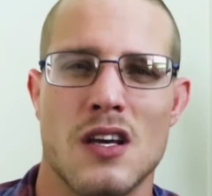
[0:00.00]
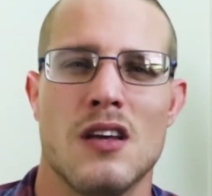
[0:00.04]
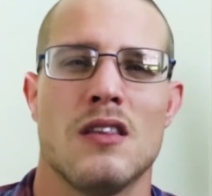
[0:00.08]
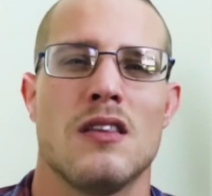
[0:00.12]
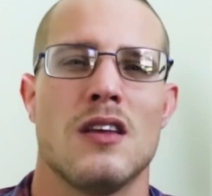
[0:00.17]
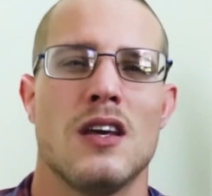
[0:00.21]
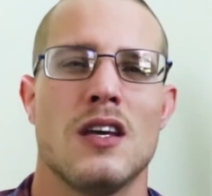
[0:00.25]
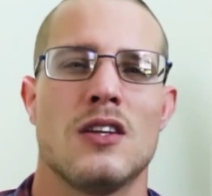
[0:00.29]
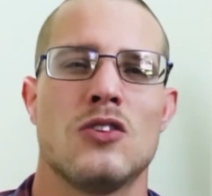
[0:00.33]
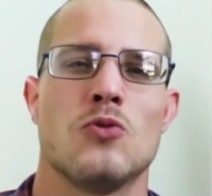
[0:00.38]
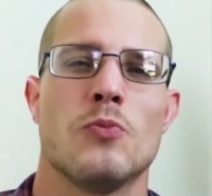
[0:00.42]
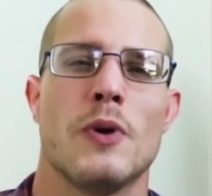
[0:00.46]
and
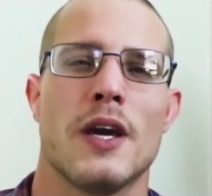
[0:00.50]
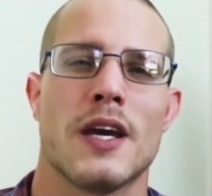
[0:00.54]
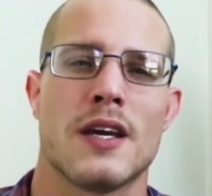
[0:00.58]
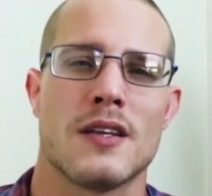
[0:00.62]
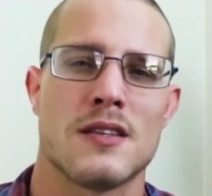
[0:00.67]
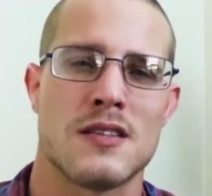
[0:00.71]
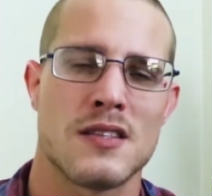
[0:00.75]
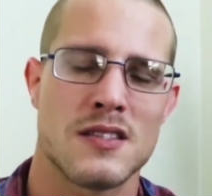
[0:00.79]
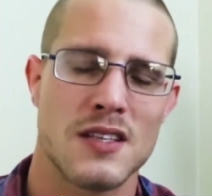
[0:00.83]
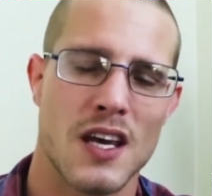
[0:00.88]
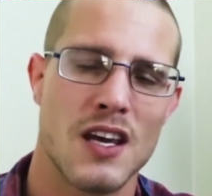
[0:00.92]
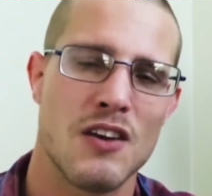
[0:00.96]
there to make it
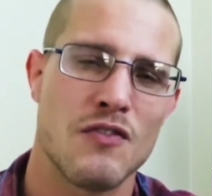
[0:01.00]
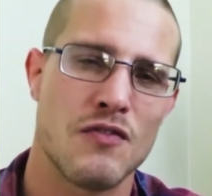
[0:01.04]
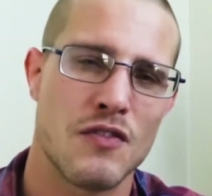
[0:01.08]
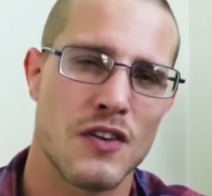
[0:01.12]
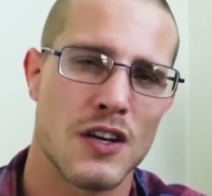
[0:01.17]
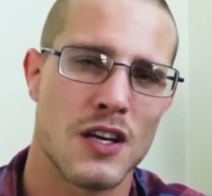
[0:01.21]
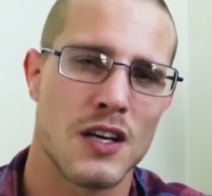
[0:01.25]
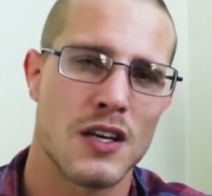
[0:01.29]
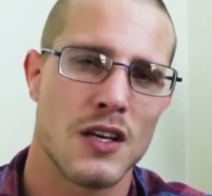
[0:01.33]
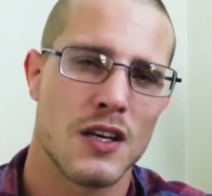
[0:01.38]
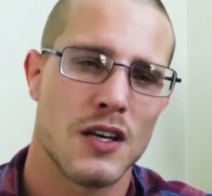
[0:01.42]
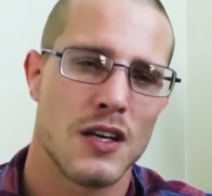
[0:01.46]

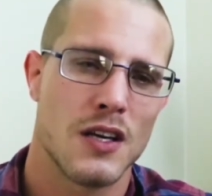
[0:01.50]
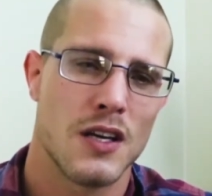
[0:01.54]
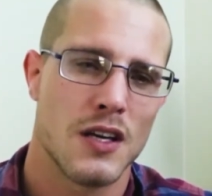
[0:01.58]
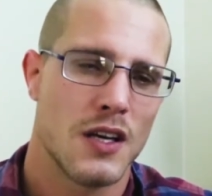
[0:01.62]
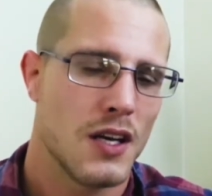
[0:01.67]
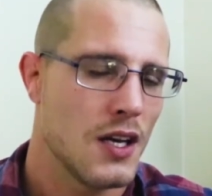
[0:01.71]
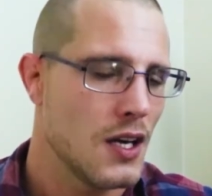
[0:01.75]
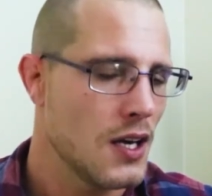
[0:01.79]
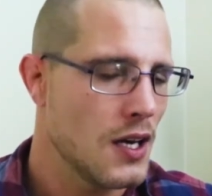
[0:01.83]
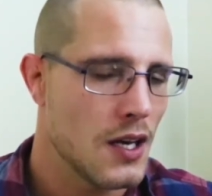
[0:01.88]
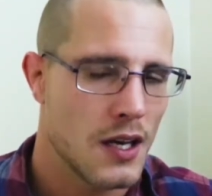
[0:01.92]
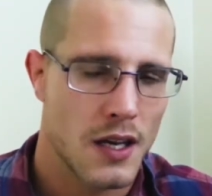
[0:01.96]
safer,
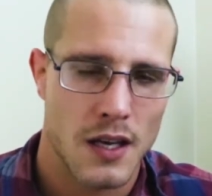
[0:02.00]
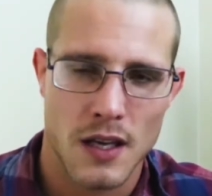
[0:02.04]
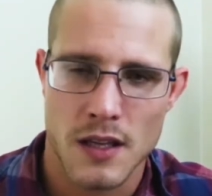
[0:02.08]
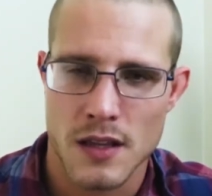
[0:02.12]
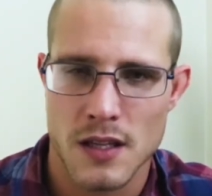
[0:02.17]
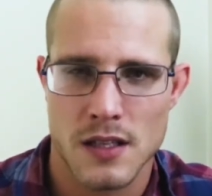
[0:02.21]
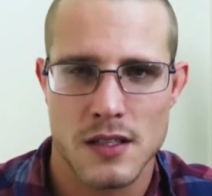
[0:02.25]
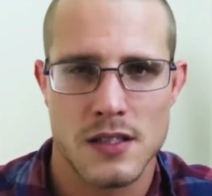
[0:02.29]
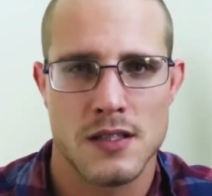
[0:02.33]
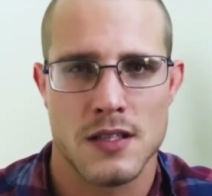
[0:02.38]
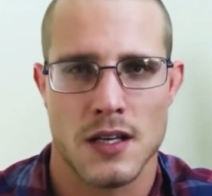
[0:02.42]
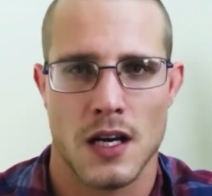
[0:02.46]

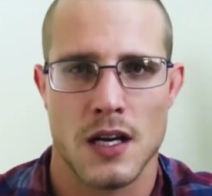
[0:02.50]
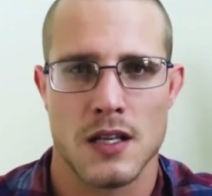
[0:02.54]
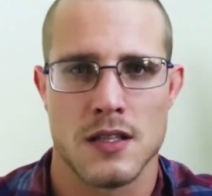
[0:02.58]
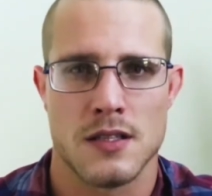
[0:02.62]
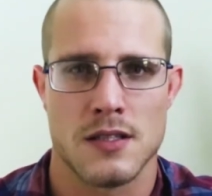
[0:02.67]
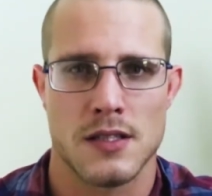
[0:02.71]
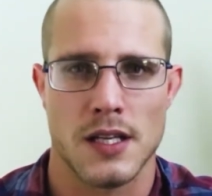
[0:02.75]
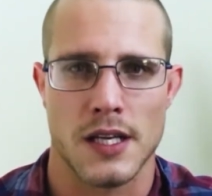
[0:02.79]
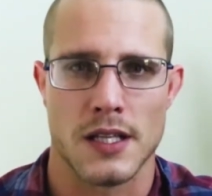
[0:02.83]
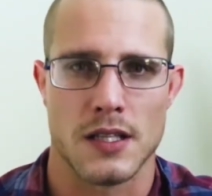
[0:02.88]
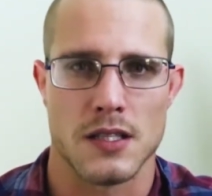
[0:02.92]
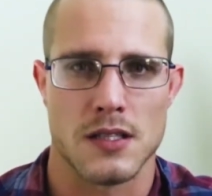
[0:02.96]
the design
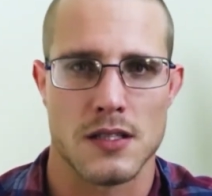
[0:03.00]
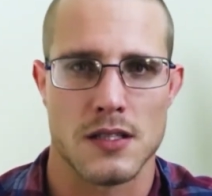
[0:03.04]
stayed the